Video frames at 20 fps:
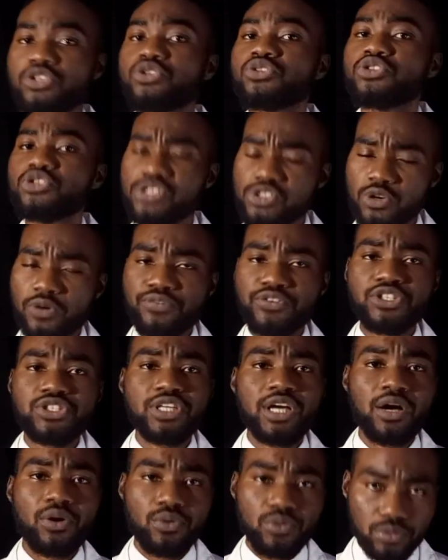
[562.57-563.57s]
Use the
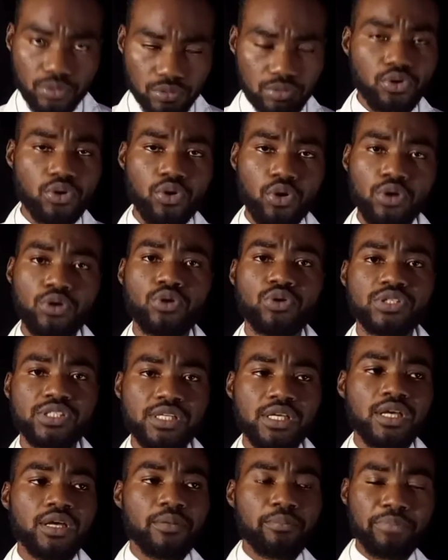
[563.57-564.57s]
official colors:
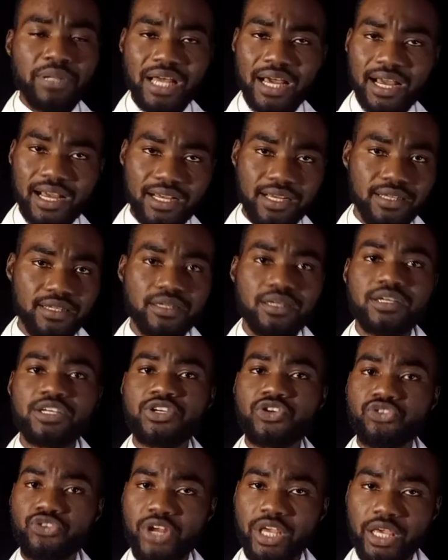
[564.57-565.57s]
black,
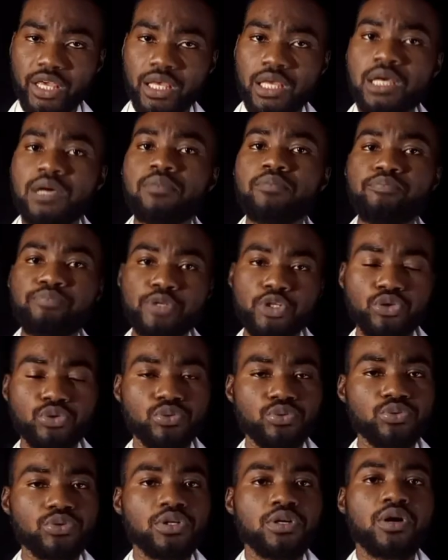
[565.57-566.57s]
gray,
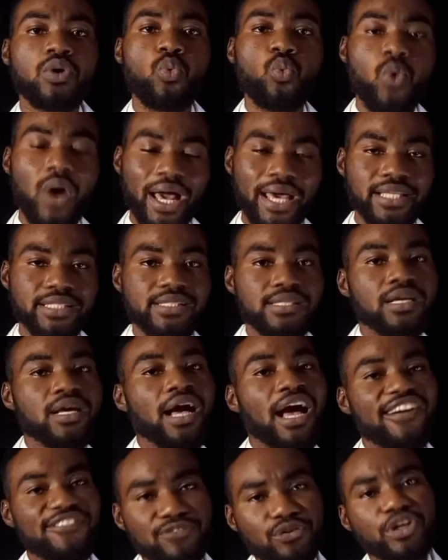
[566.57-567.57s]
blue, white.
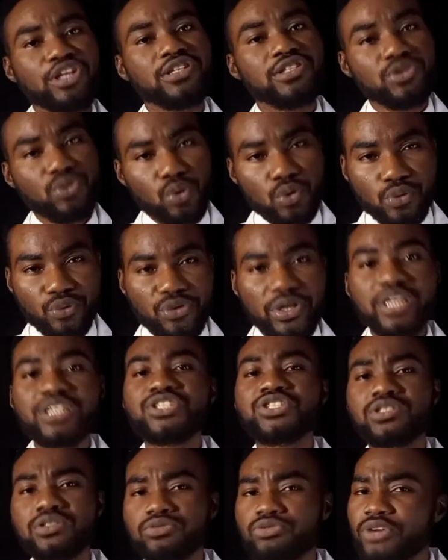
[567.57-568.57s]
Avoid the
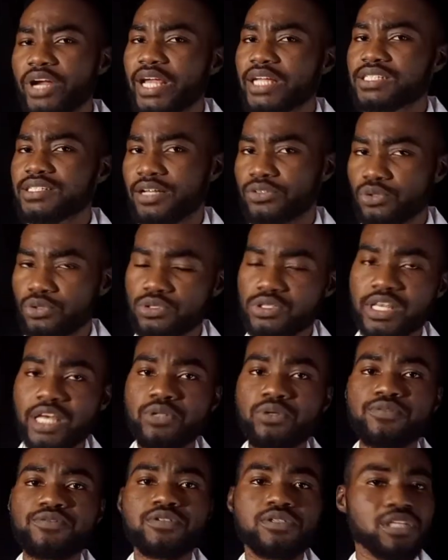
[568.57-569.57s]
orange, the reds, and those
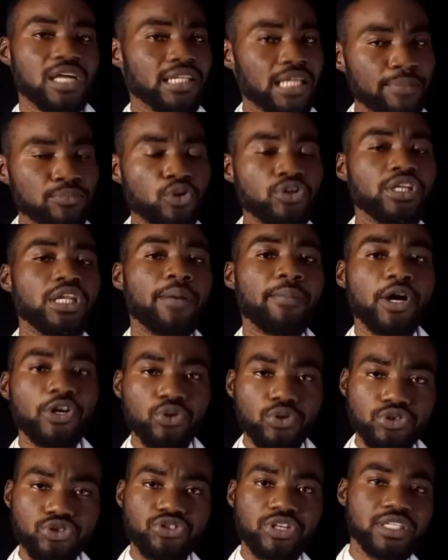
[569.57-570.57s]
kind of things. And I'm talking
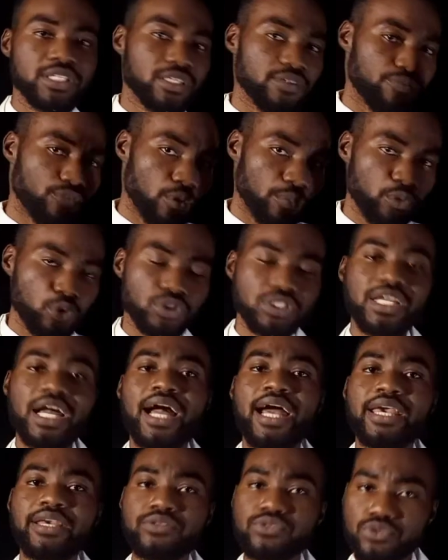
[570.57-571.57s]
about your dressing, from your
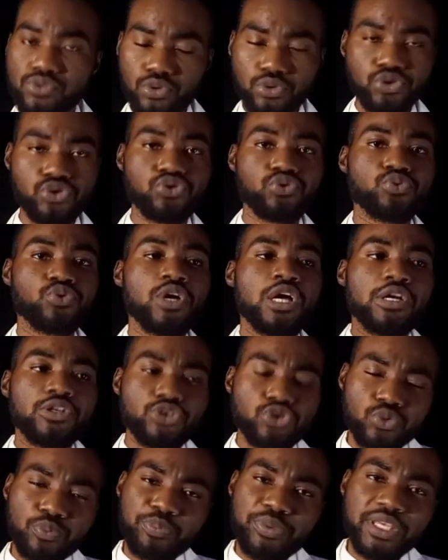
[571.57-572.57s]
tie to your shoe.
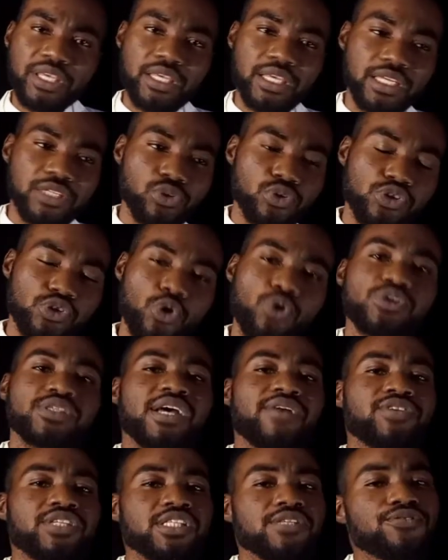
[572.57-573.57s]
You should be in those
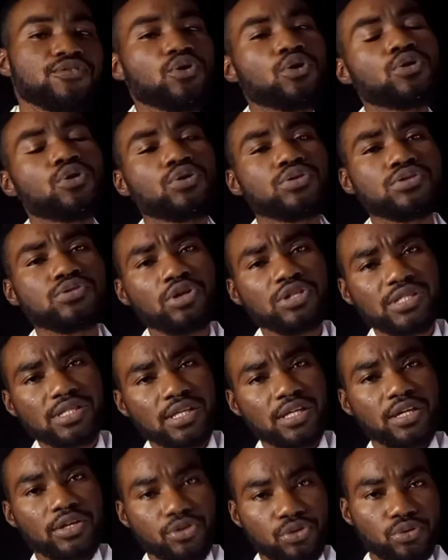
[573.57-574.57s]
conservative colors, not
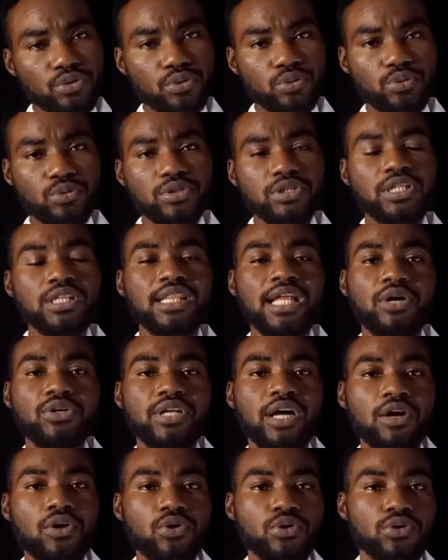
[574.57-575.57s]
the
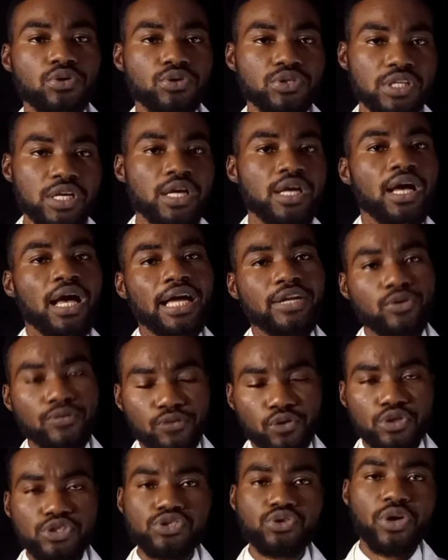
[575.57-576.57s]
louder colors. And
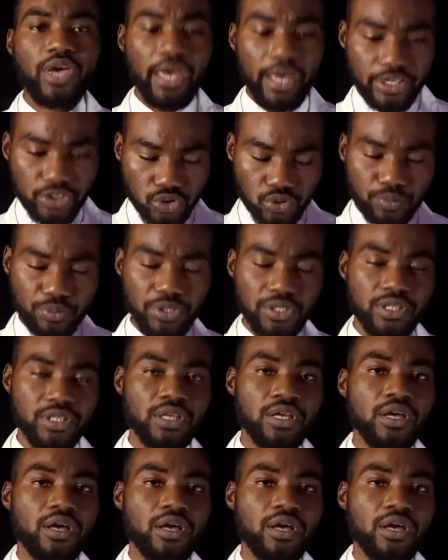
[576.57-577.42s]
of course, your hair should be